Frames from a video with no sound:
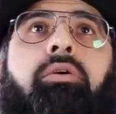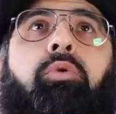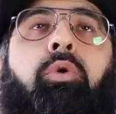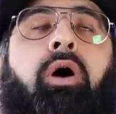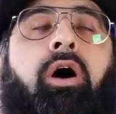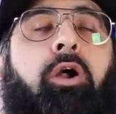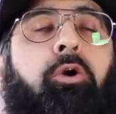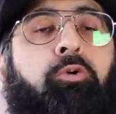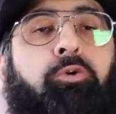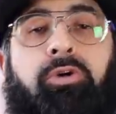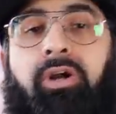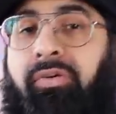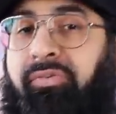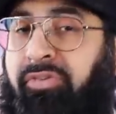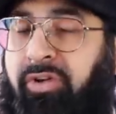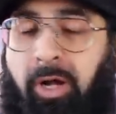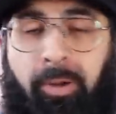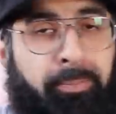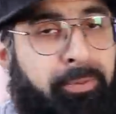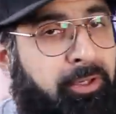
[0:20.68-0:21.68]
what a
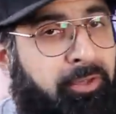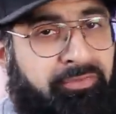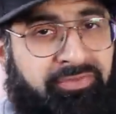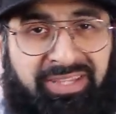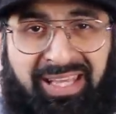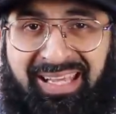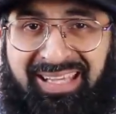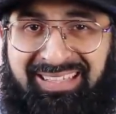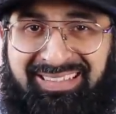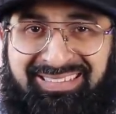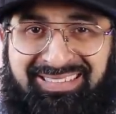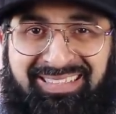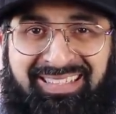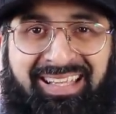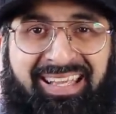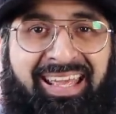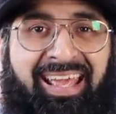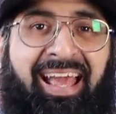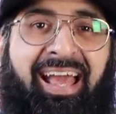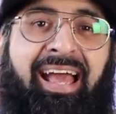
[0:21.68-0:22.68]
rough couple of days
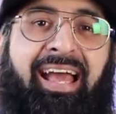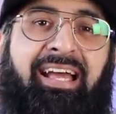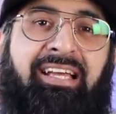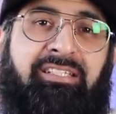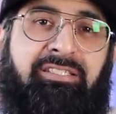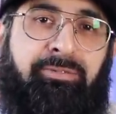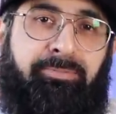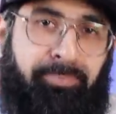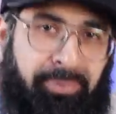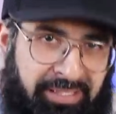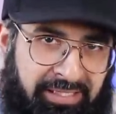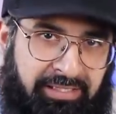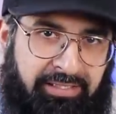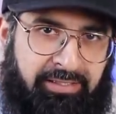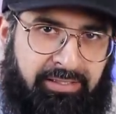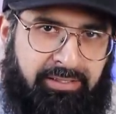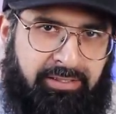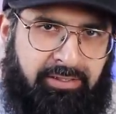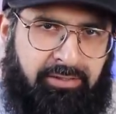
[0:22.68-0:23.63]
it has been.